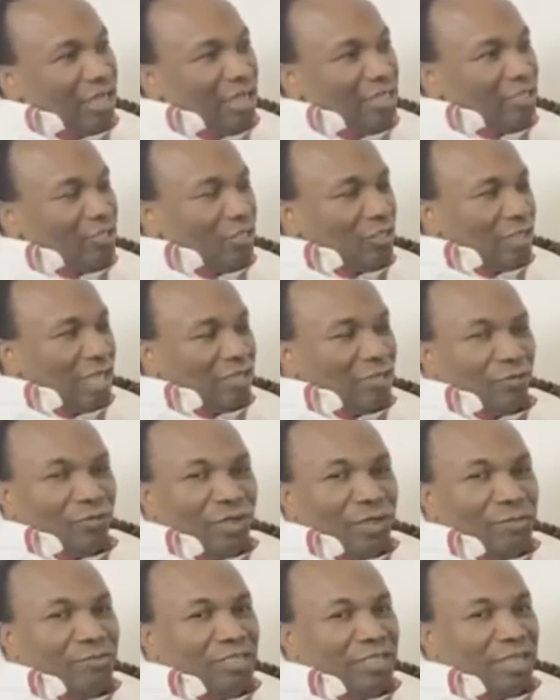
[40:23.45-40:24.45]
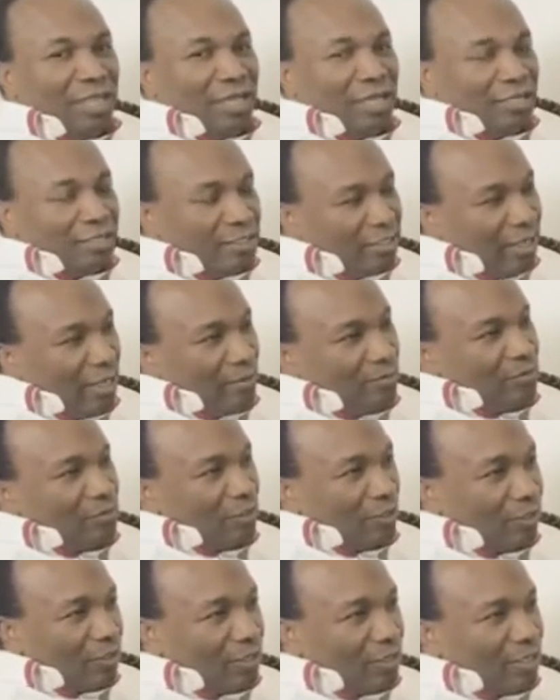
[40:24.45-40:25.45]
is just out of empty head. I'm
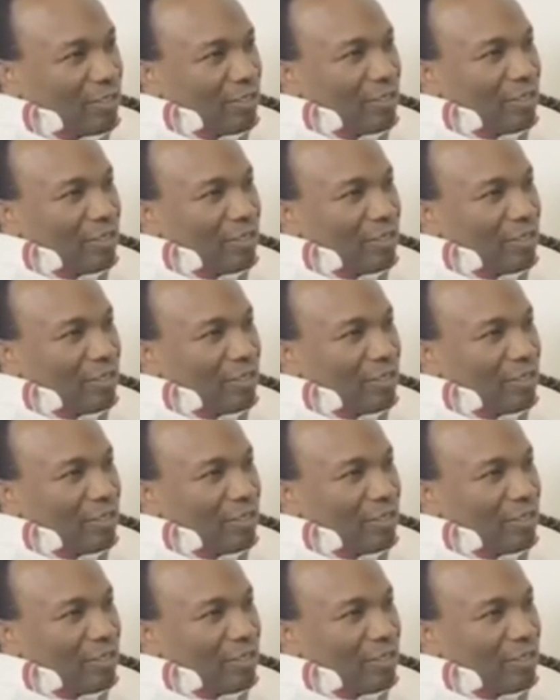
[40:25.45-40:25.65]
sorry.